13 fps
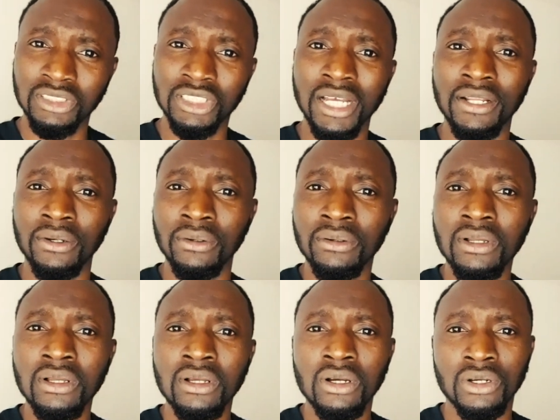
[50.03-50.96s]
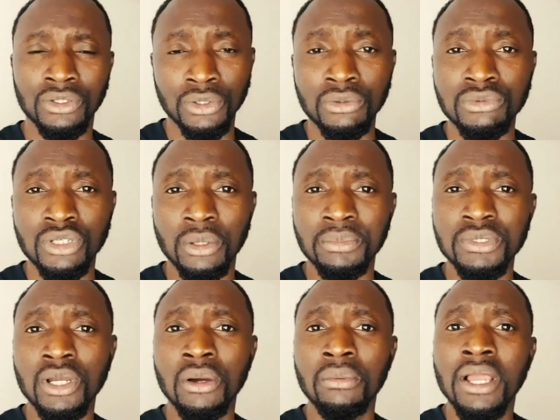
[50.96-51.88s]
channel on YouTube.
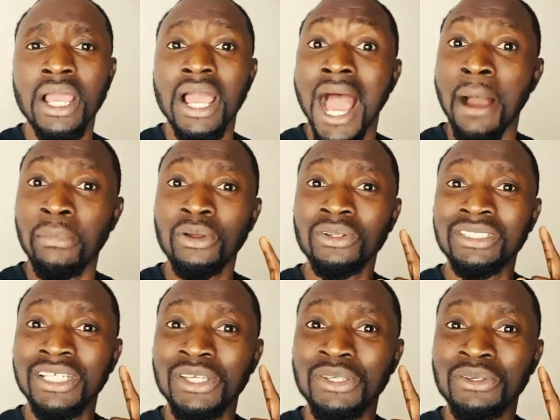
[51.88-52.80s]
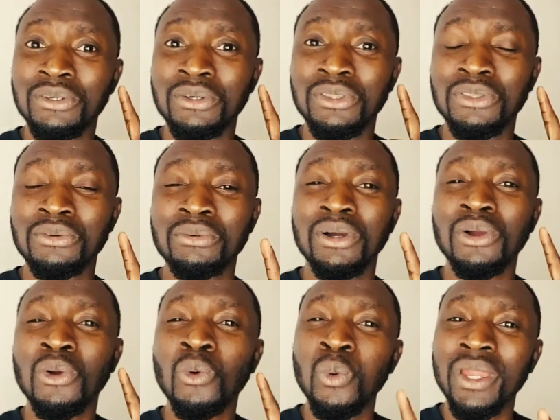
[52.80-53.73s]
So I'm going to take you through
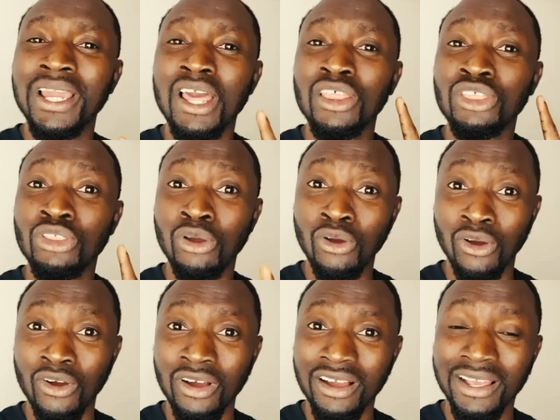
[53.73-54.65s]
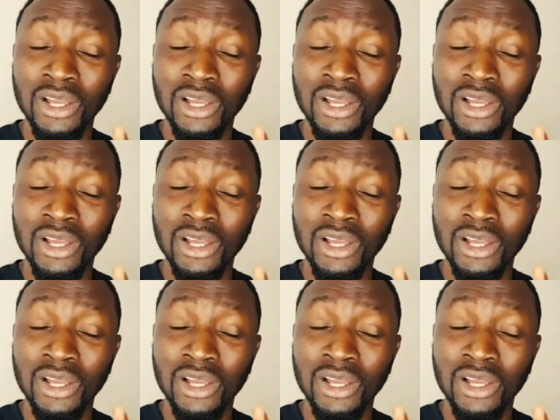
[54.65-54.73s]
a quick tour